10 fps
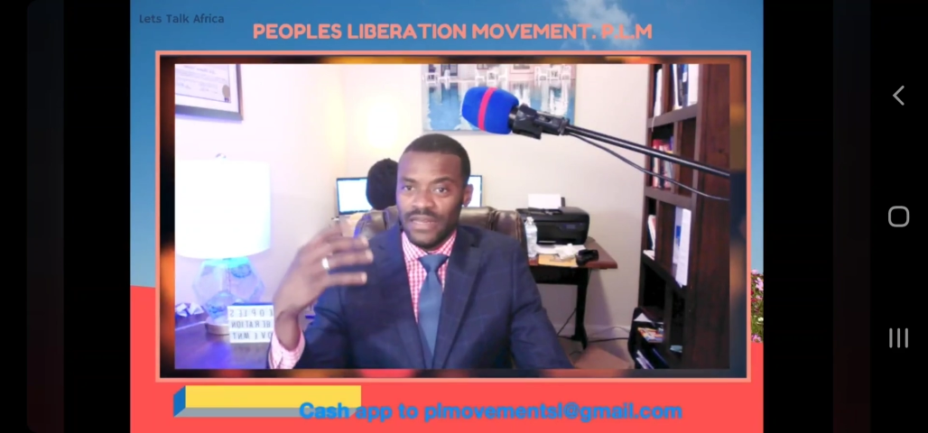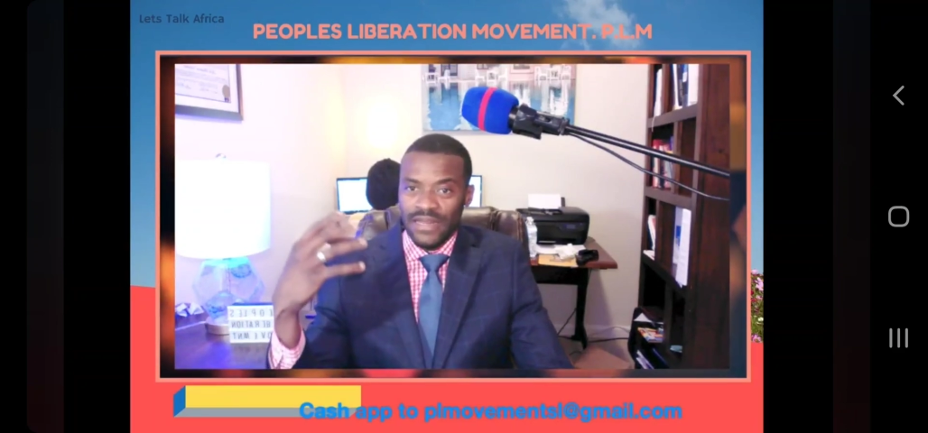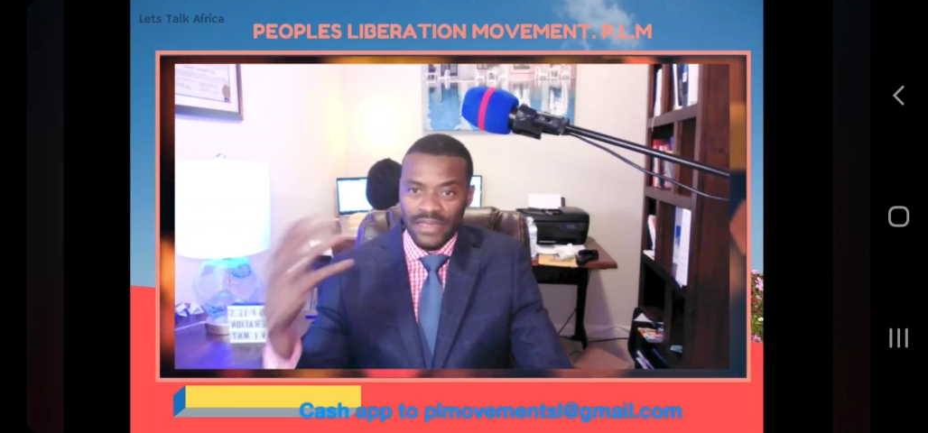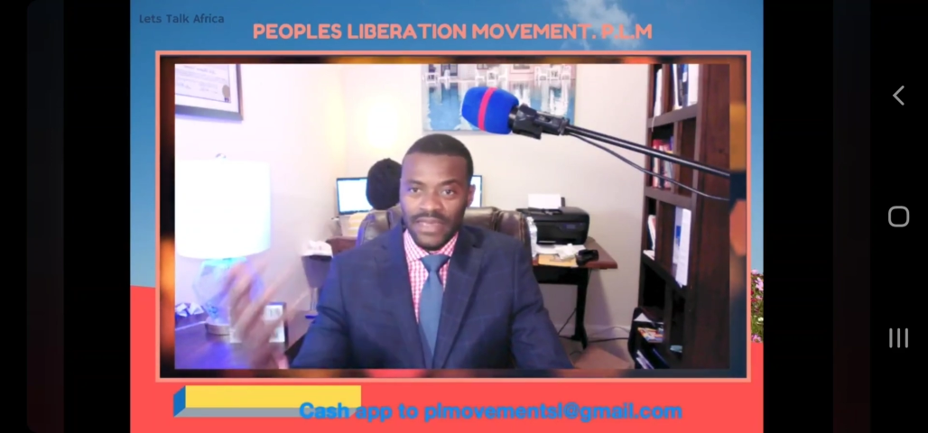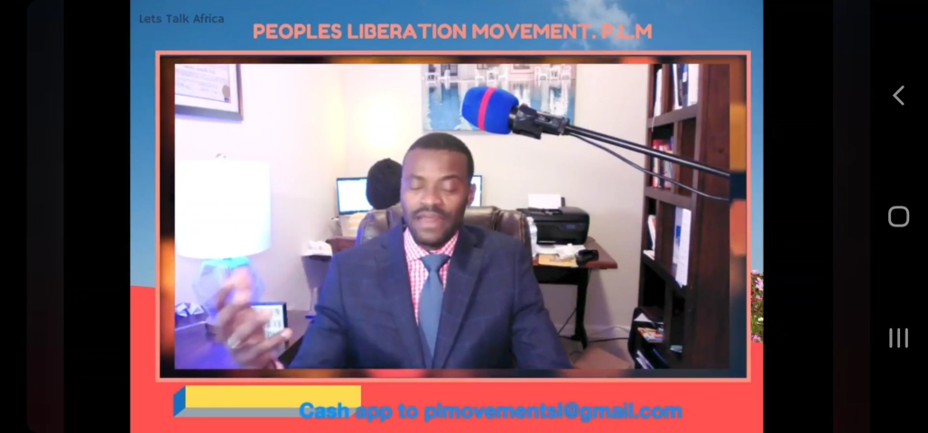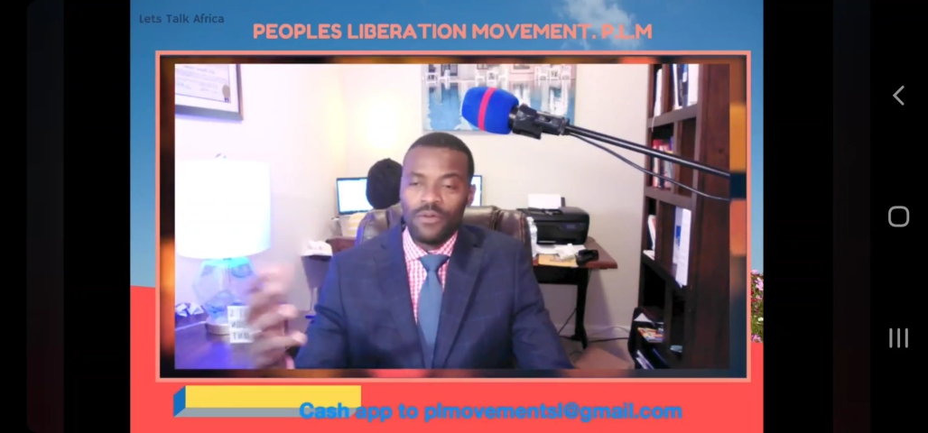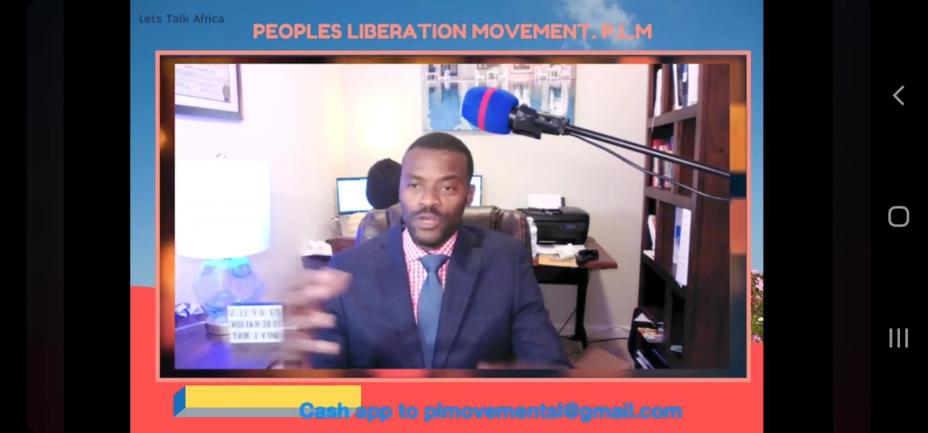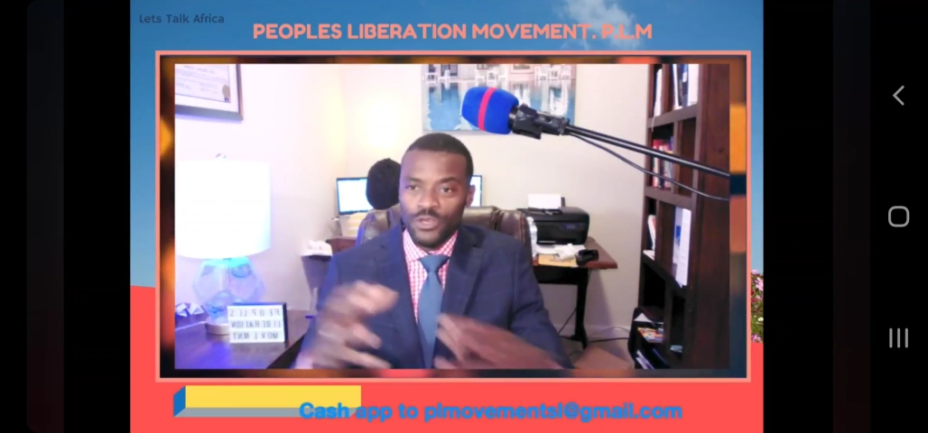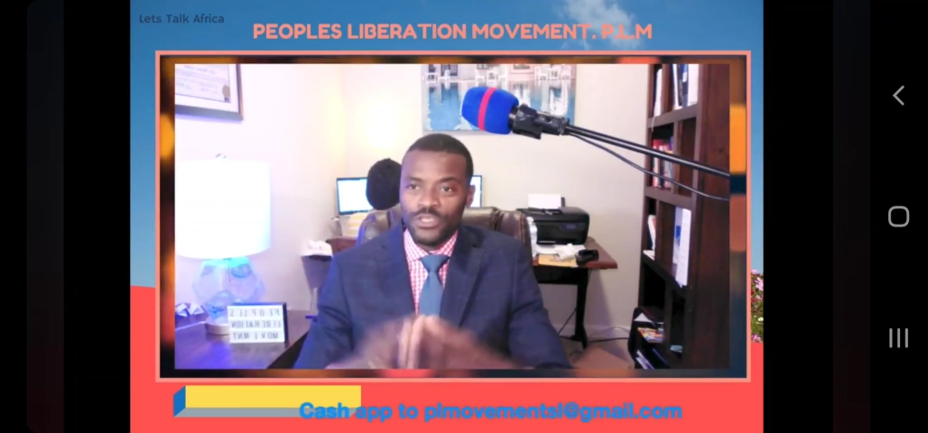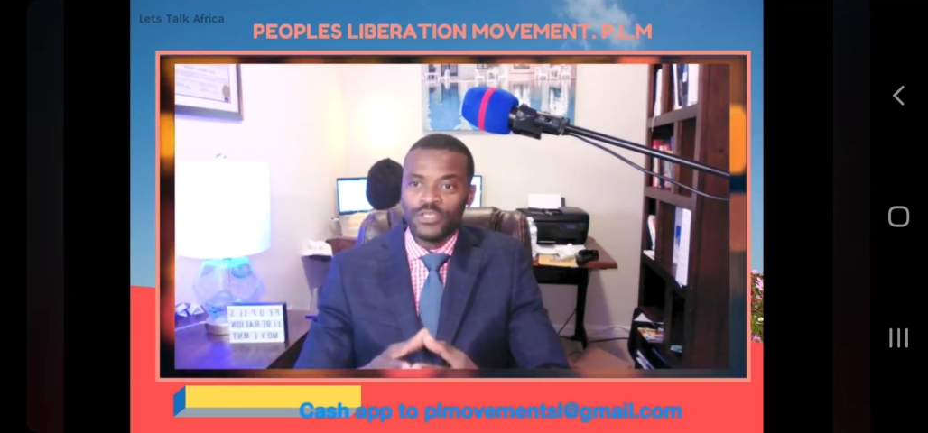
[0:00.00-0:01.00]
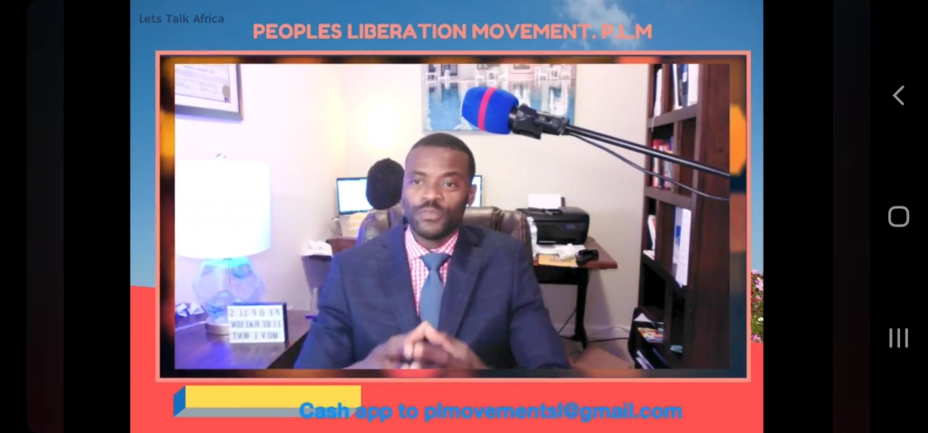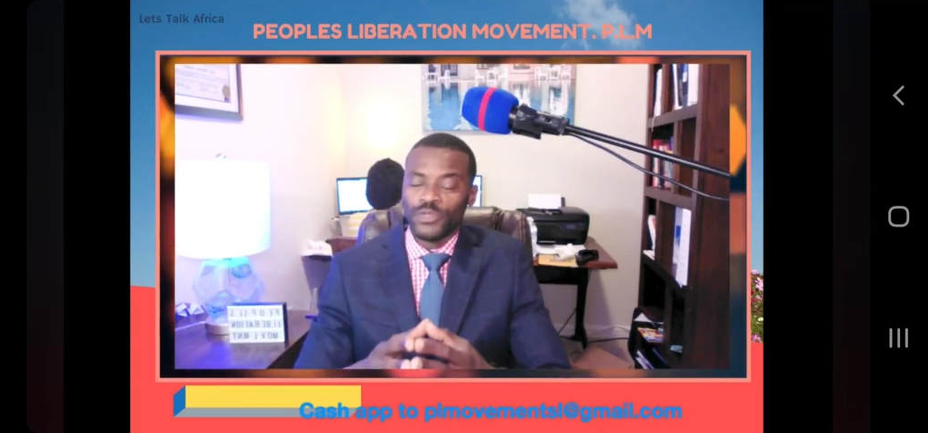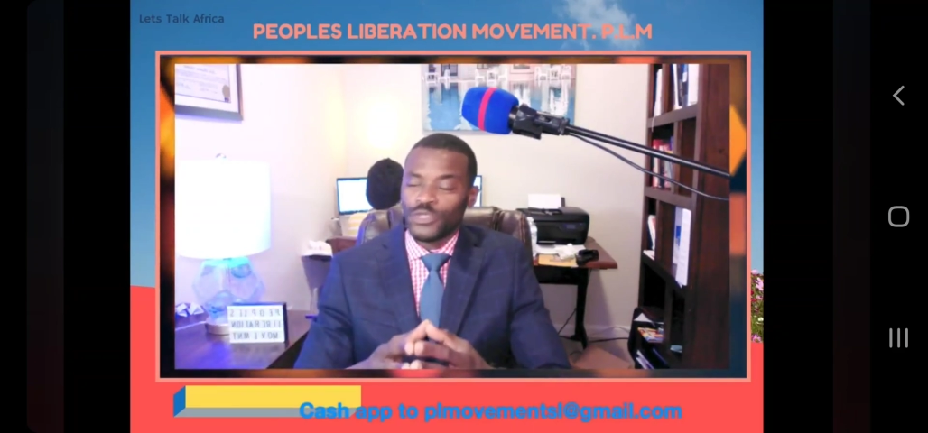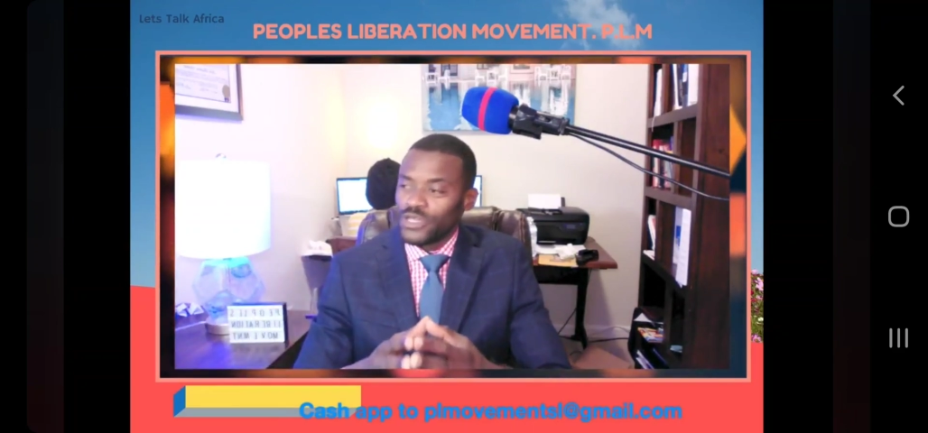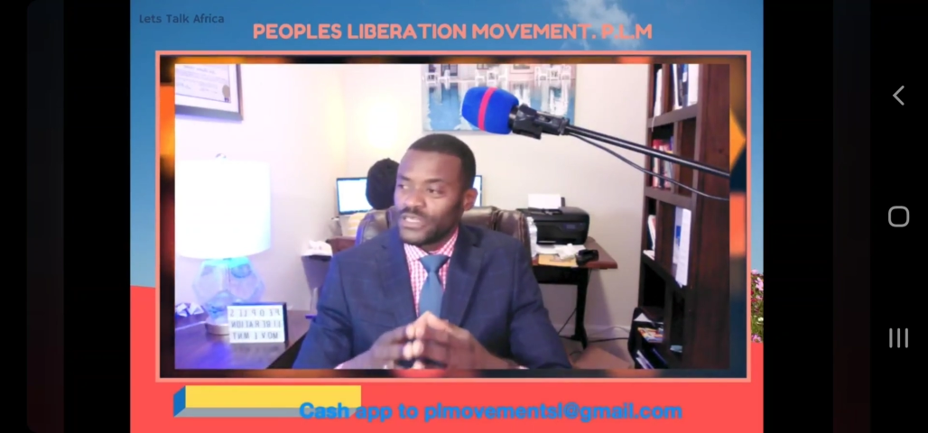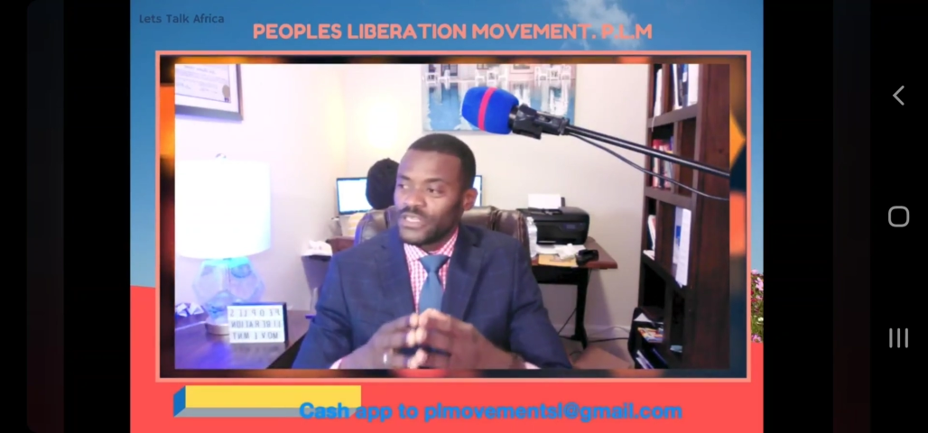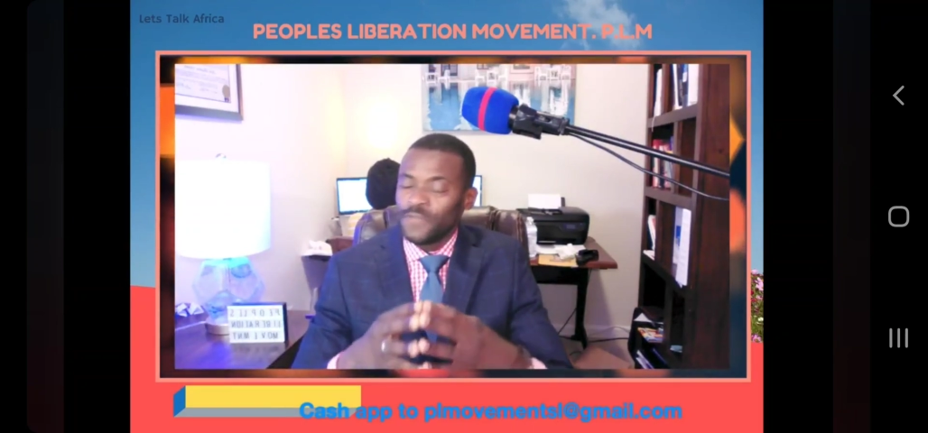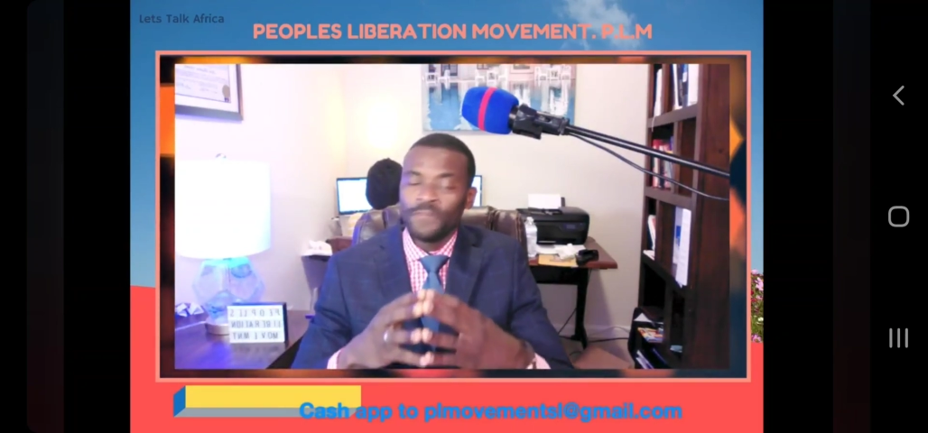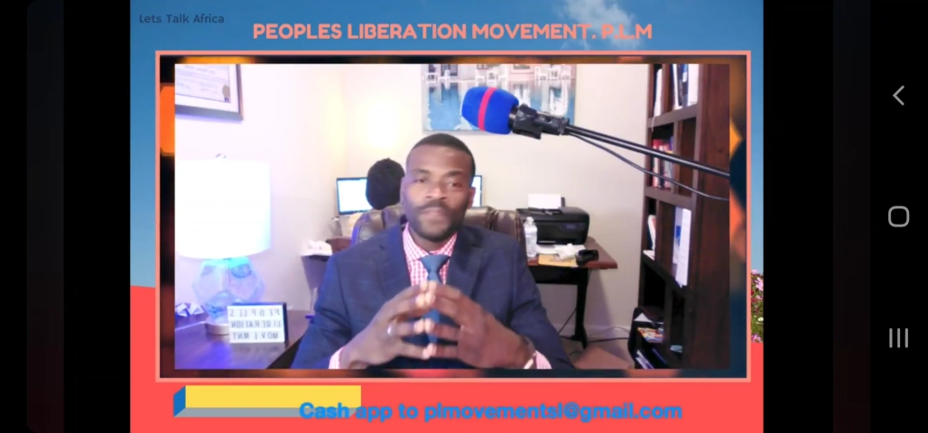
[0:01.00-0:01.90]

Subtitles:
again, I want to use this opportunity,